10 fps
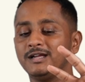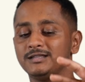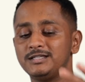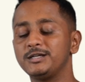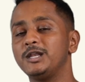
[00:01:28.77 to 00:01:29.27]

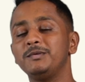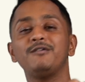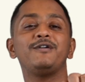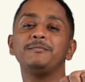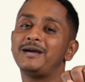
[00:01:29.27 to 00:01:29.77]
This is going to be a
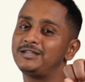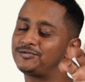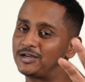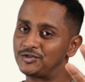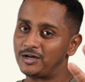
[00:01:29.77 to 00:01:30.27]
5-para
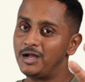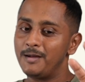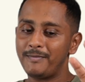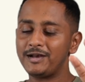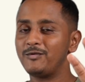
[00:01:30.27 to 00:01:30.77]
structure.
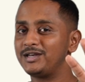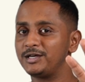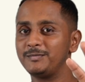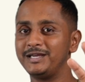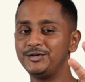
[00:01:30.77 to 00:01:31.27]
Para 1
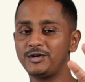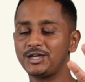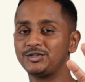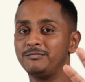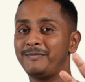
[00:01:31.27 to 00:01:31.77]
going to be
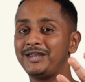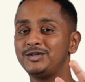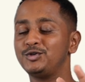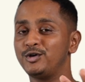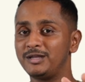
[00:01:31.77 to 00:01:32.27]
introduction. Para
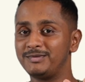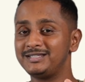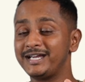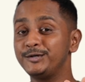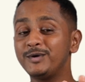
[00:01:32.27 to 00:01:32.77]
2 going to be
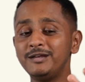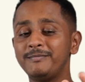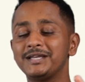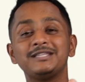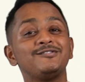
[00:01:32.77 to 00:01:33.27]
side 1.
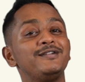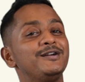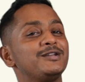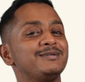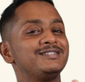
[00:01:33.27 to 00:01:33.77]
Para 3
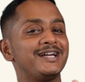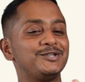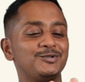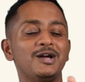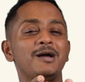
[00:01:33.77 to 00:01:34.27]
going to be side
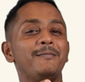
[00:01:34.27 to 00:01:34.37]
2.